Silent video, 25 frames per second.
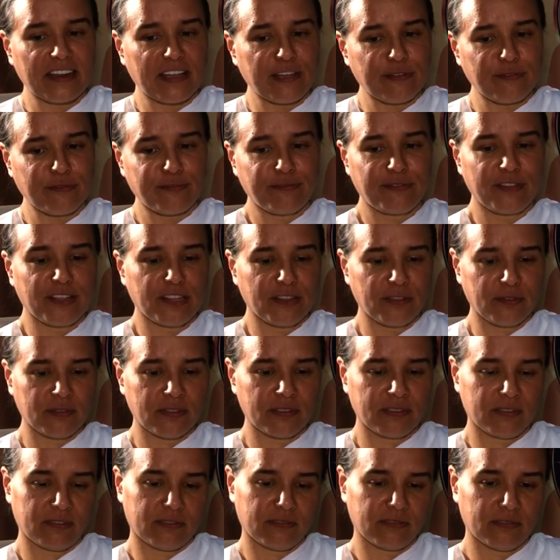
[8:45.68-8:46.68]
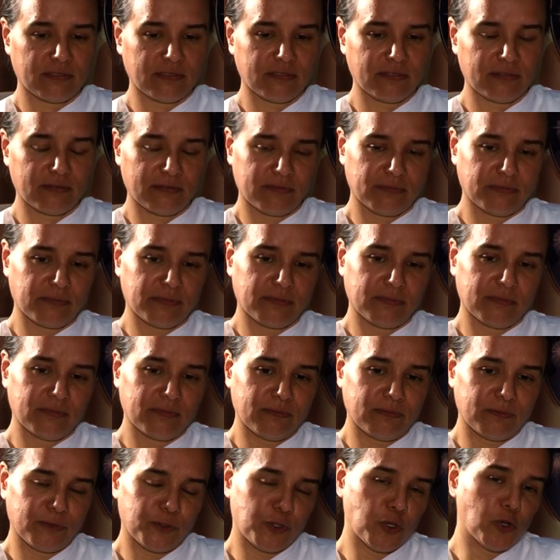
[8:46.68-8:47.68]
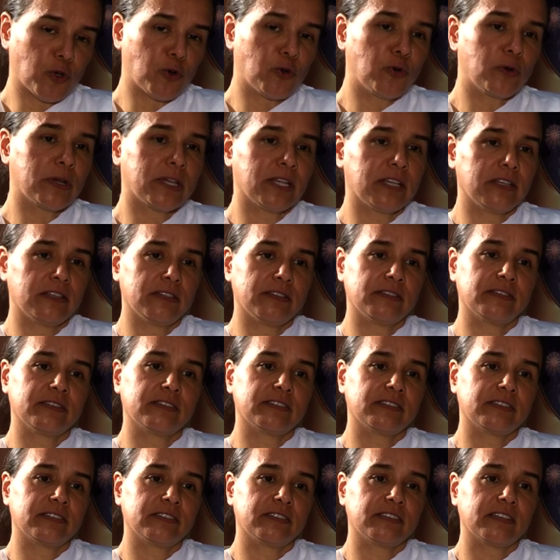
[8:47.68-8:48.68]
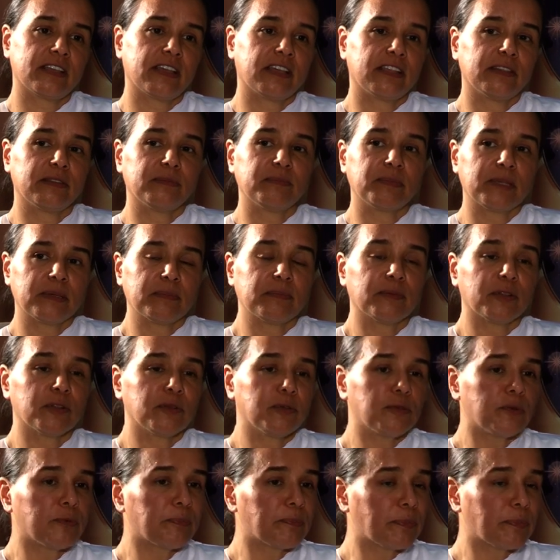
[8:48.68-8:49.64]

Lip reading: I feel yogis and people who